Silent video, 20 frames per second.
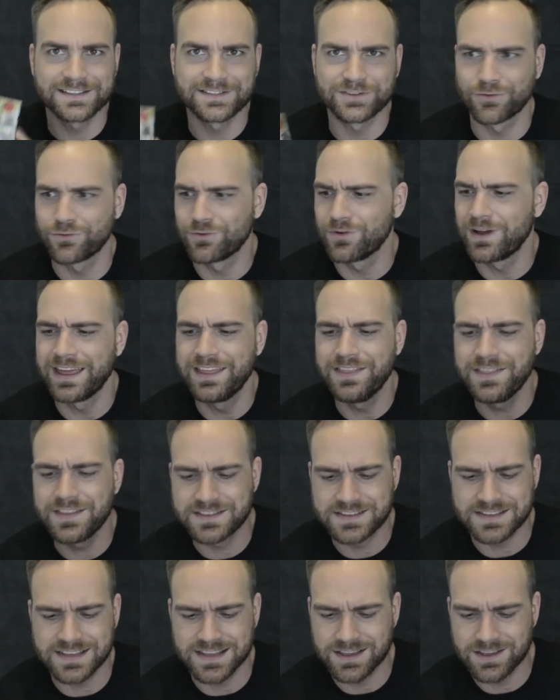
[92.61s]
So in
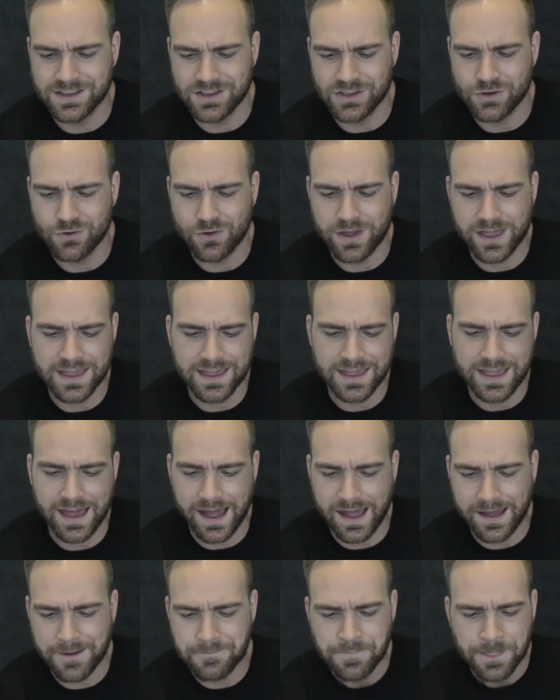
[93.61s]
this thing, you can
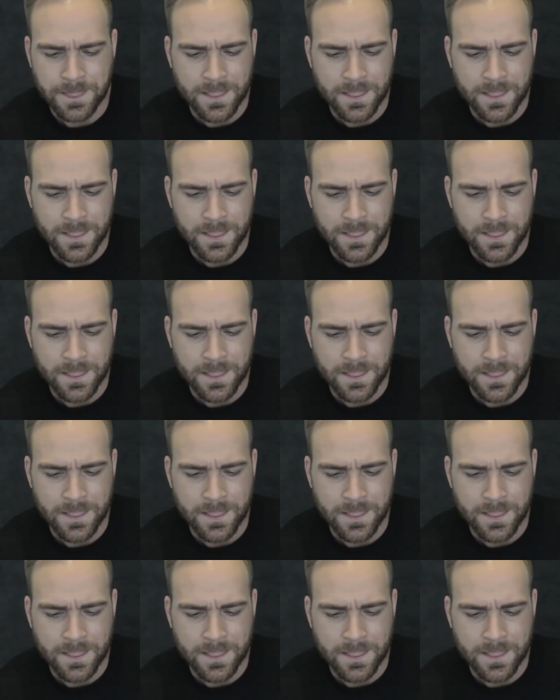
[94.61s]
get